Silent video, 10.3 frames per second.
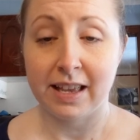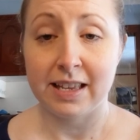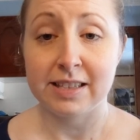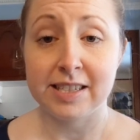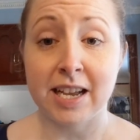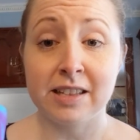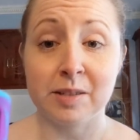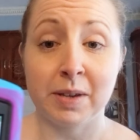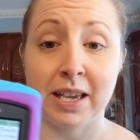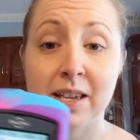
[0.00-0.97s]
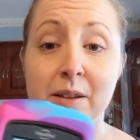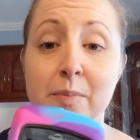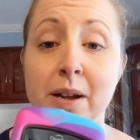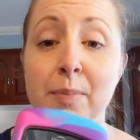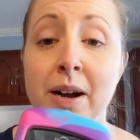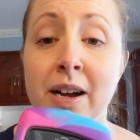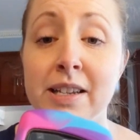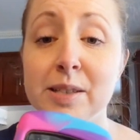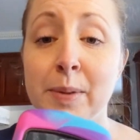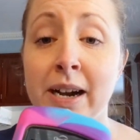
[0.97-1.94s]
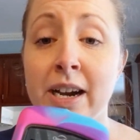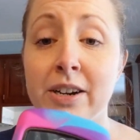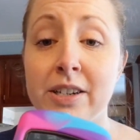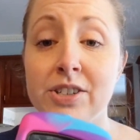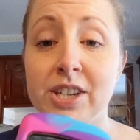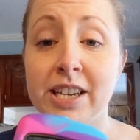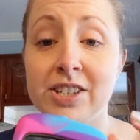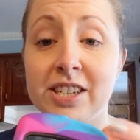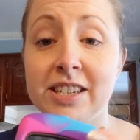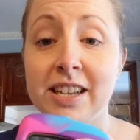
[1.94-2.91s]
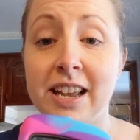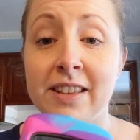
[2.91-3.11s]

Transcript: it's telling me my pod expired, change it,